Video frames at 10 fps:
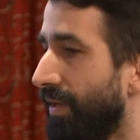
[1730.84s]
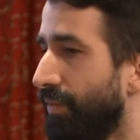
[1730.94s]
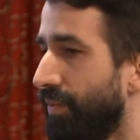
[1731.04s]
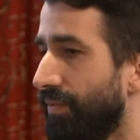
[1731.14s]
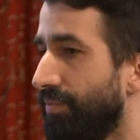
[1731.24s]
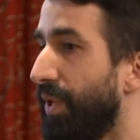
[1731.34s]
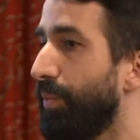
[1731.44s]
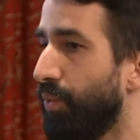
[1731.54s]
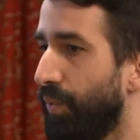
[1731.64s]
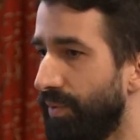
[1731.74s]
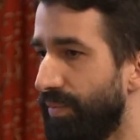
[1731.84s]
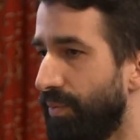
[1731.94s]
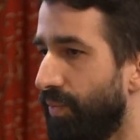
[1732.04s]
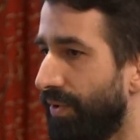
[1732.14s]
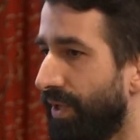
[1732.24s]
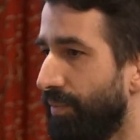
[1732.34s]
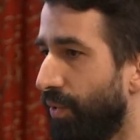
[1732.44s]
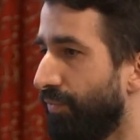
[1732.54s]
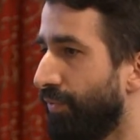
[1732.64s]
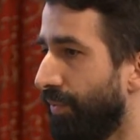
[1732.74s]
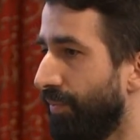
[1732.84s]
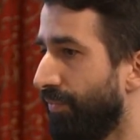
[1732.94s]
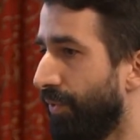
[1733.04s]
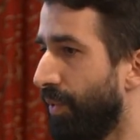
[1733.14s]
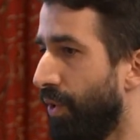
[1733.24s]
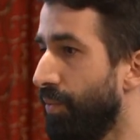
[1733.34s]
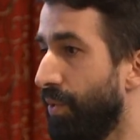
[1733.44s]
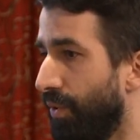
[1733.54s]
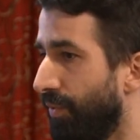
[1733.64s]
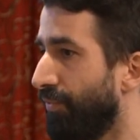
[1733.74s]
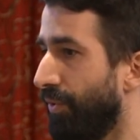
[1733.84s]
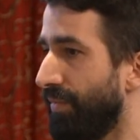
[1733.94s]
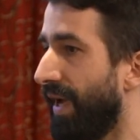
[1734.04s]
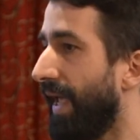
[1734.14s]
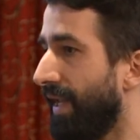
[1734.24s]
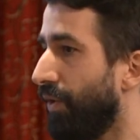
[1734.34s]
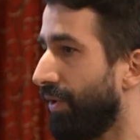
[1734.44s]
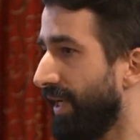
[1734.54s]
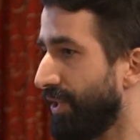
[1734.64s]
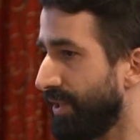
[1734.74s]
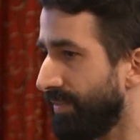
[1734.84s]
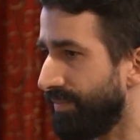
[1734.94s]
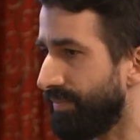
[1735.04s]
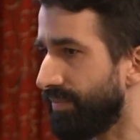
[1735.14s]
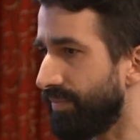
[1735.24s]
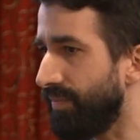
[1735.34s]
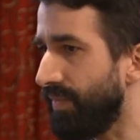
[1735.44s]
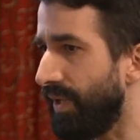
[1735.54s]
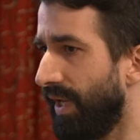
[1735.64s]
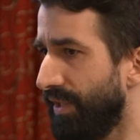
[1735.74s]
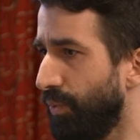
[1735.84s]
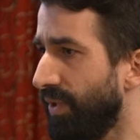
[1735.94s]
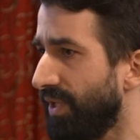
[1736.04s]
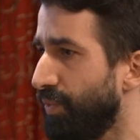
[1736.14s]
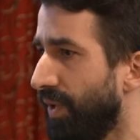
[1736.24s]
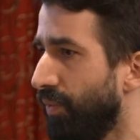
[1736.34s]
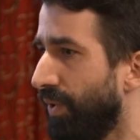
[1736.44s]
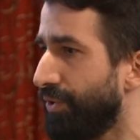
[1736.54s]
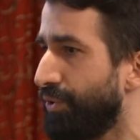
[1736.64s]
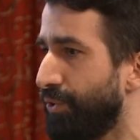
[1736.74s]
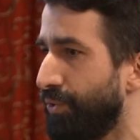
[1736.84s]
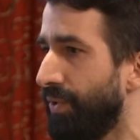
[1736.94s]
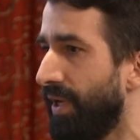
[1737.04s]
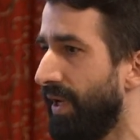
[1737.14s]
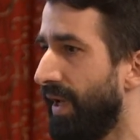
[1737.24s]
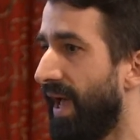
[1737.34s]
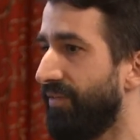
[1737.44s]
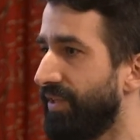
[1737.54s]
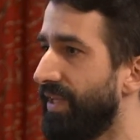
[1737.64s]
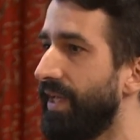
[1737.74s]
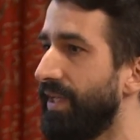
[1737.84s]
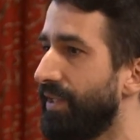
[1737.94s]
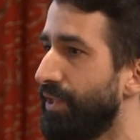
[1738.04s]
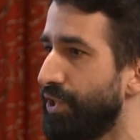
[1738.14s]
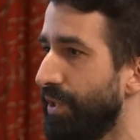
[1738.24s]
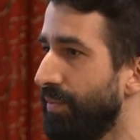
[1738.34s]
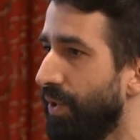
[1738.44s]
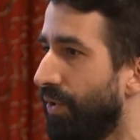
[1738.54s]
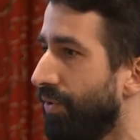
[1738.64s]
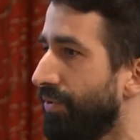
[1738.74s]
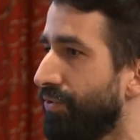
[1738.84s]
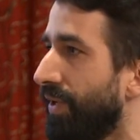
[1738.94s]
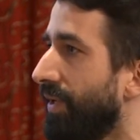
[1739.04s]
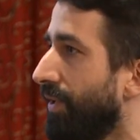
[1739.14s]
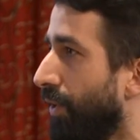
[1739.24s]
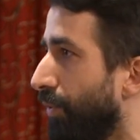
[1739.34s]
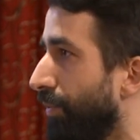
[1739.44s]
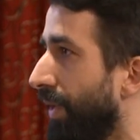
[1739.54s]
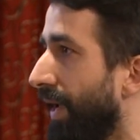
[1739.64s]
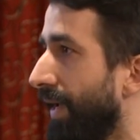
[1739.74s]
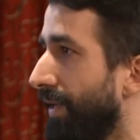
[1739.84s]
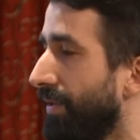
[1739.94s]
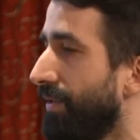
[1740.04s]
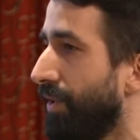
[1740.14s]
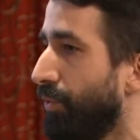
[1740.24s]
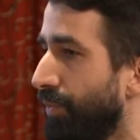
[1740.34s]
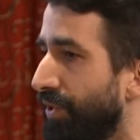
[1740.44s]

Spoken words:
when people will be working more from home or from any location, and they will as well want to have a day in the gym or train at home. And there will be